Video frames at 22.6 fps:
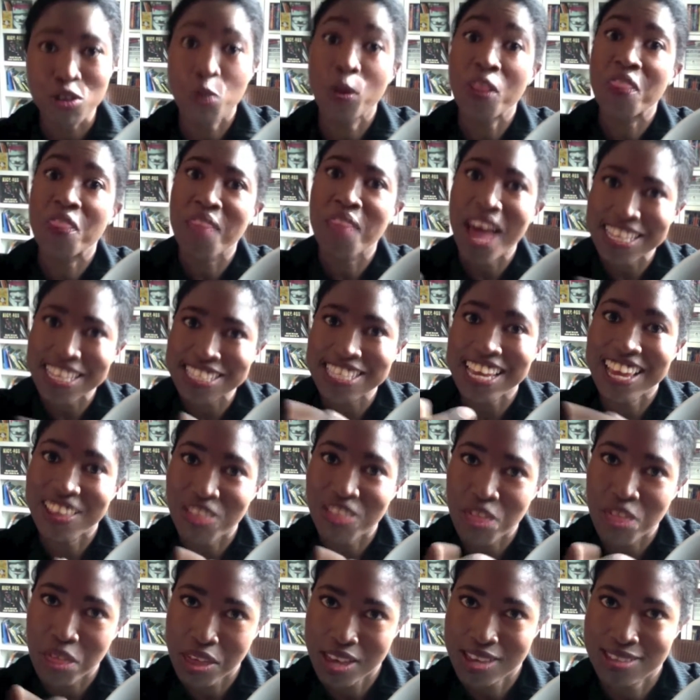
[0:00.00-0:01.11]
Well, that's
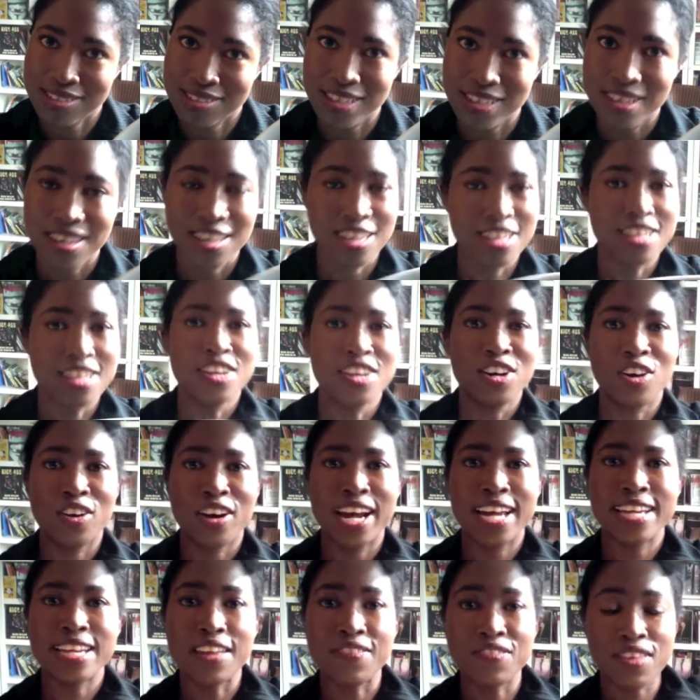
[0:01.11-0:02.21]
in this, all
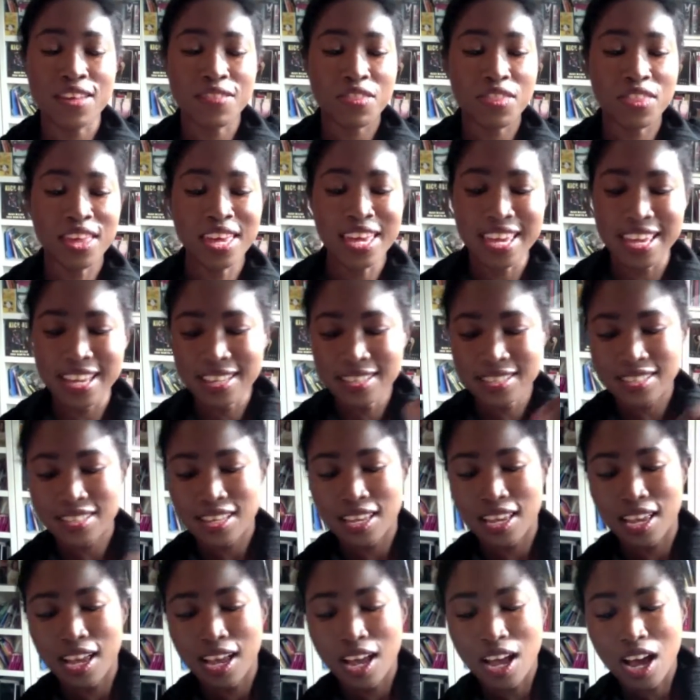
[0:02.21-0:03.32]
right. And then these
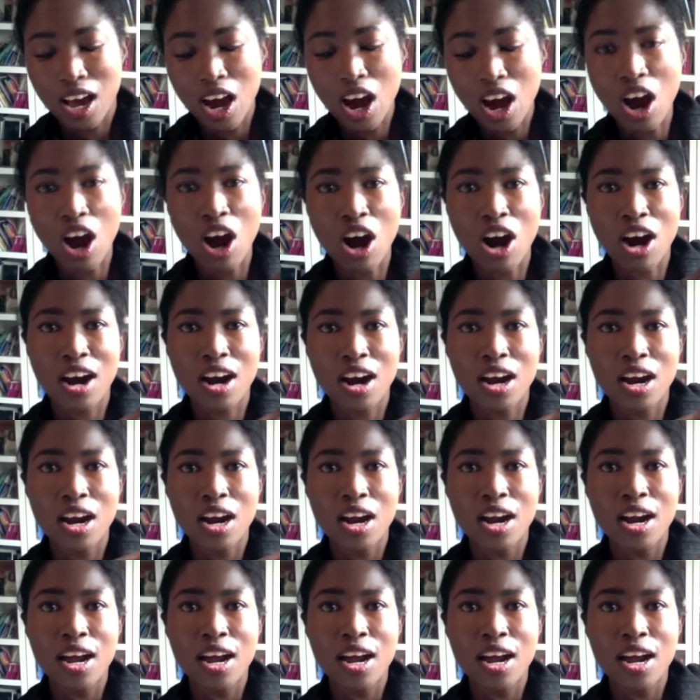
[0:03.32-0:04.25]
are